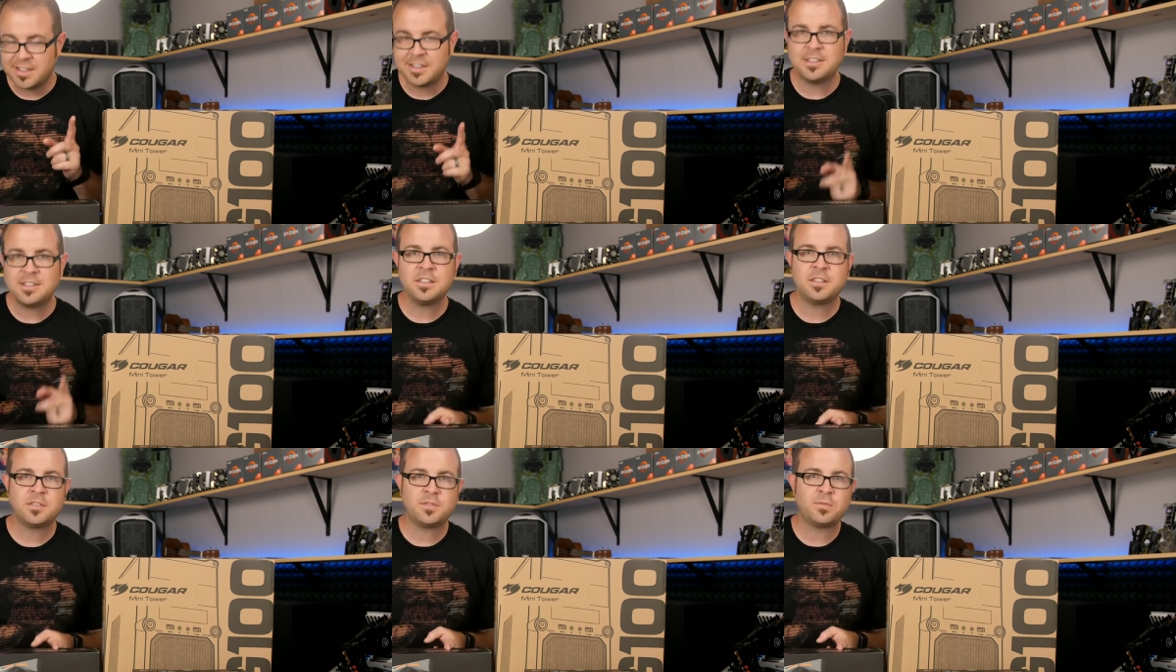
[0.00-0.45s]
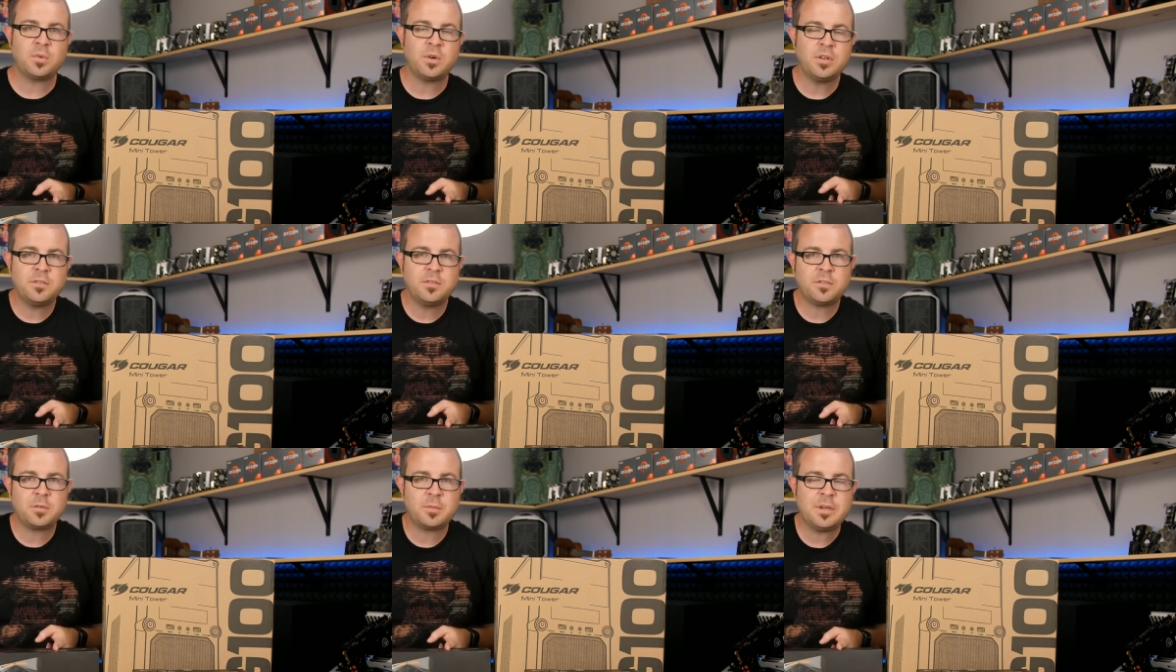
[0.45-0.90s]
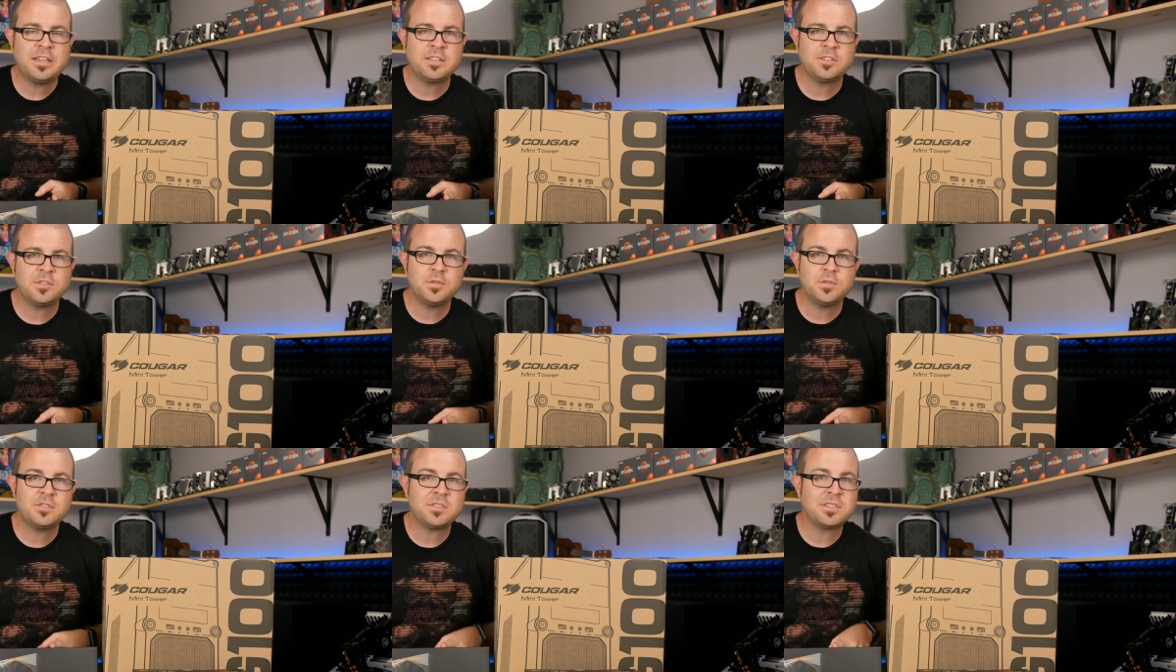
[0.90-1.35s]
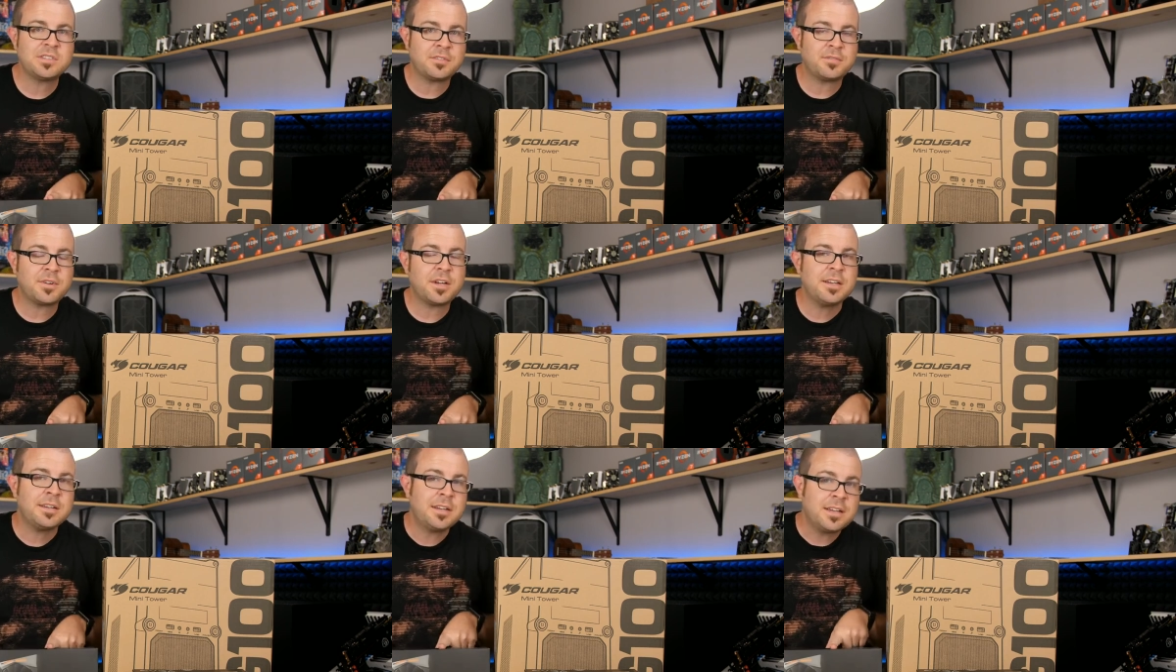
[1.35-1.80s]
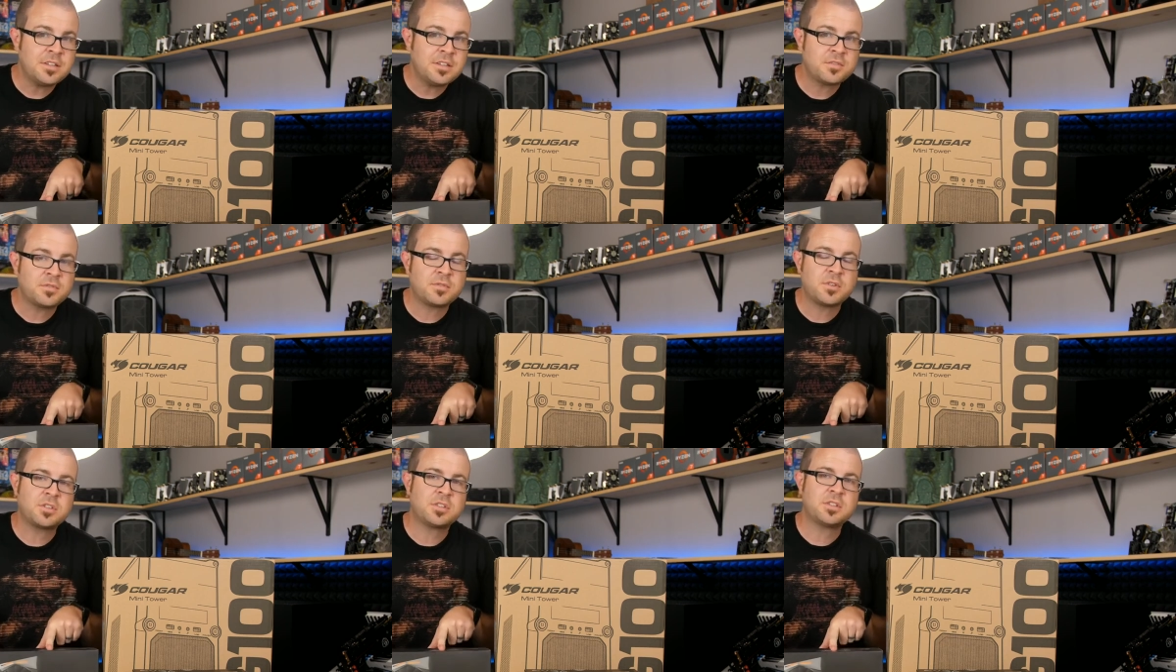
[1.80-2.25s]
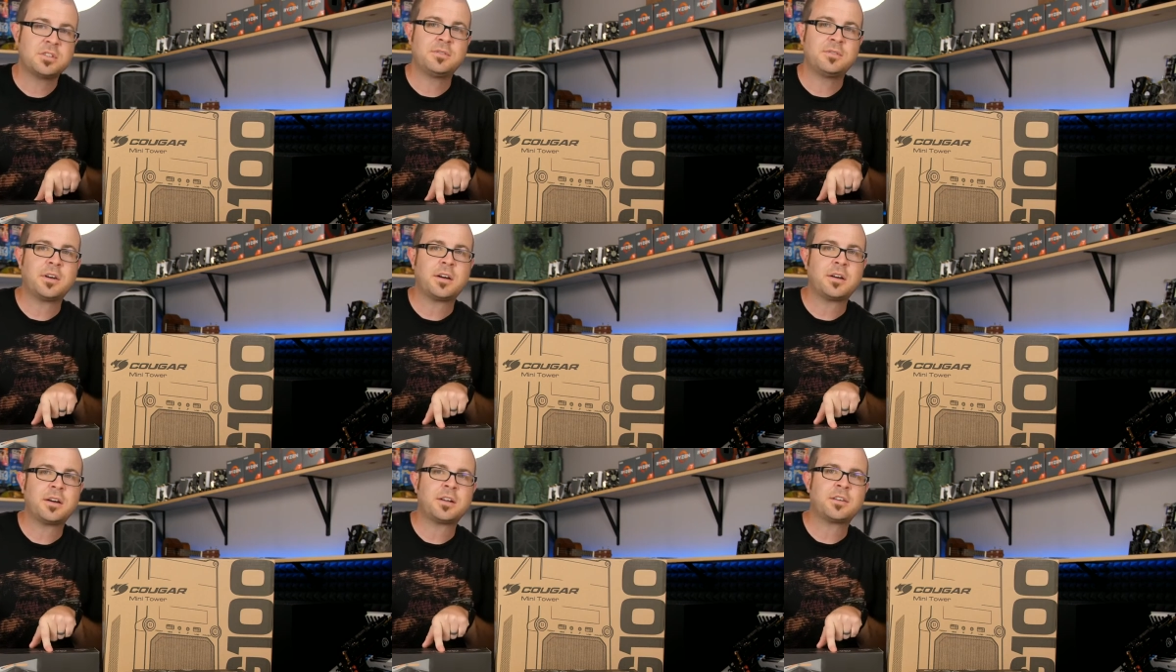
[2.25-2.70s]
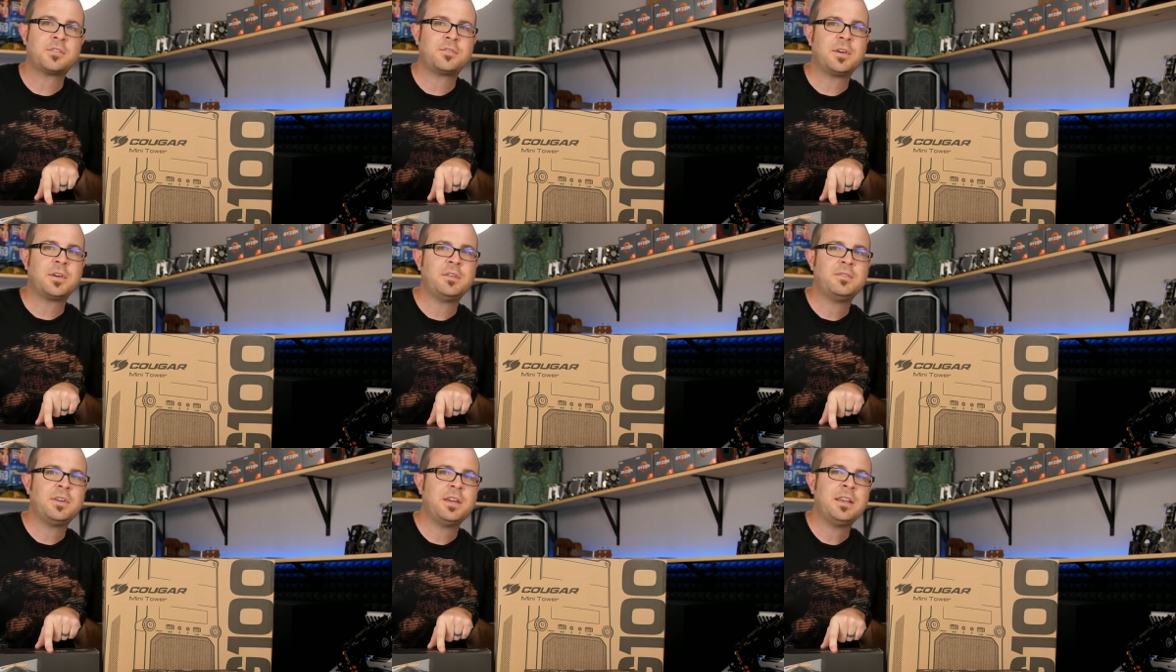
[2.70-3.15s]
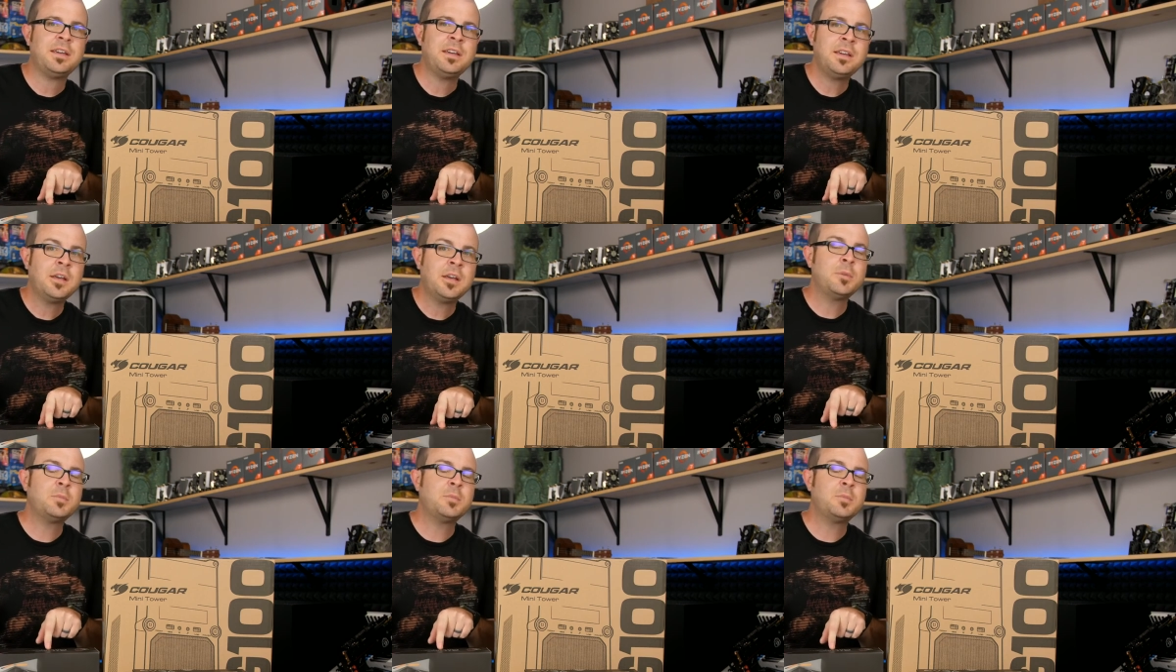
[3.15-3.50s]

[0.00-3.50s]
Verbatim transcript: This one from Asus is a very nice version of the RX 580,